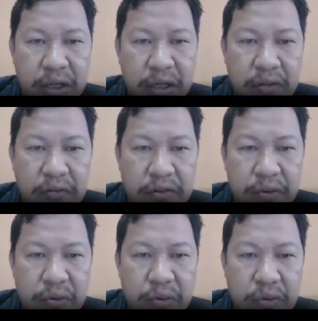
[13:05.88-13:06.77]
give
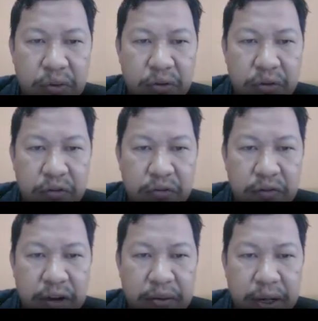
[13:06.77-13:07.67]
you
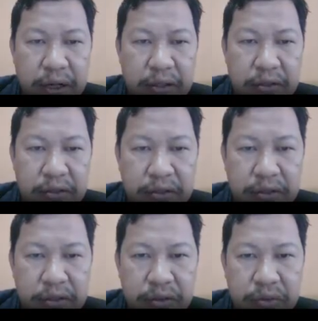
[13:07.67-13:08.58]
5 marks,
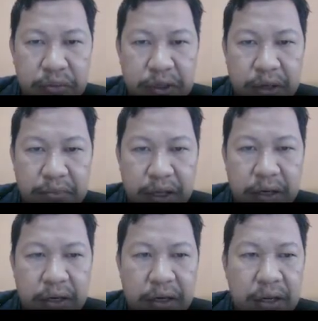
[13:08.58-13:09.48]
so it become
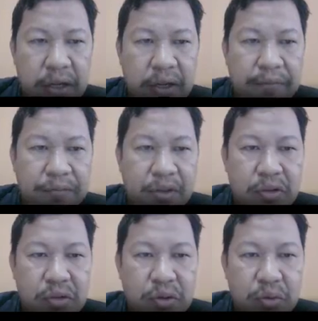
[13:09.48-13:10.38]
10.
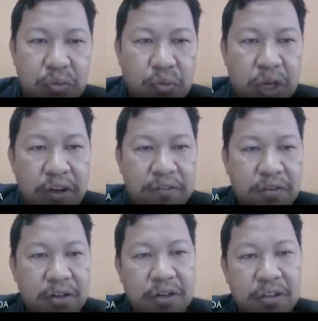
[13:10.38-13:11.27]
So we
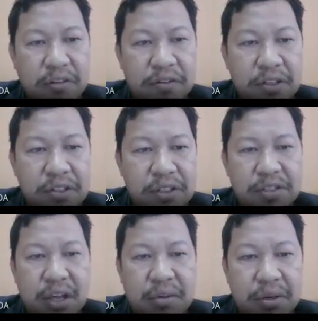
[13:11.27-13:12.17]
have the first
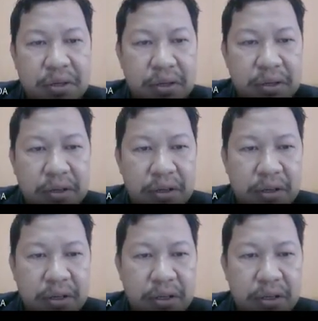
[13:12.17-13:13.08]
assignment
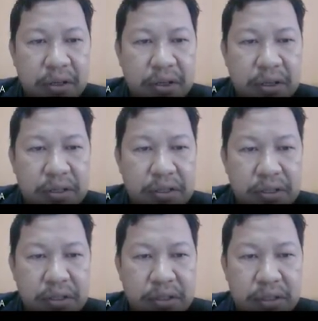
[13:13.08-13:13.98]

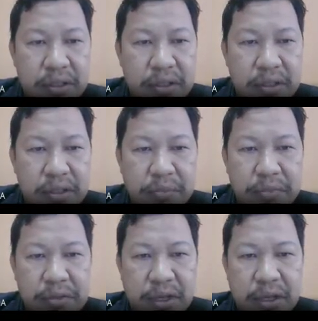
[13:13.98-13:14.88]
is
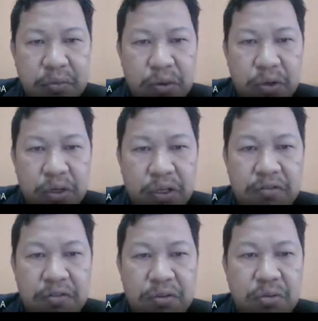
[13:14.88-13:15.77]
10%. We will
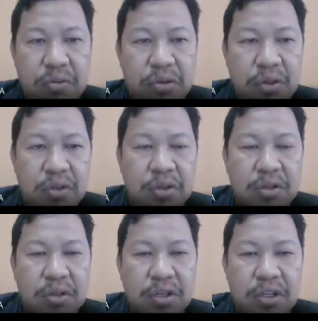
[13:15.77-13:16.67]
give you
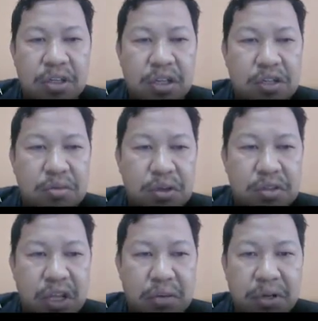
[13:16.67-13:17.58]
the details about
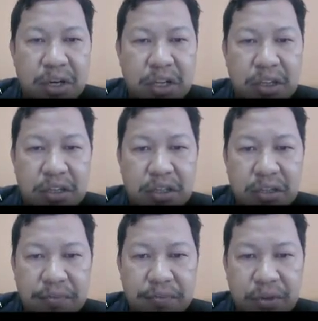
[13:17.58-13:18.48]
assignment
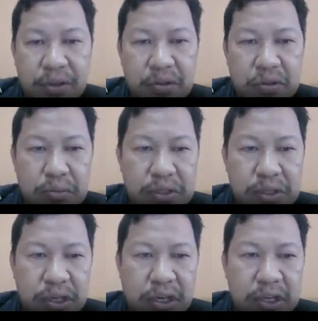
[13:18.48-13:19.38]
later. So
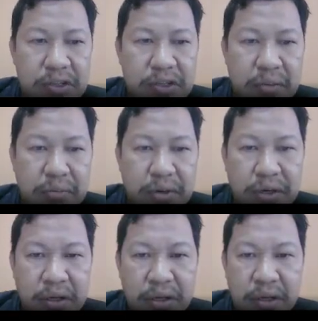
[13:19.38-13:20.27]
basically assignment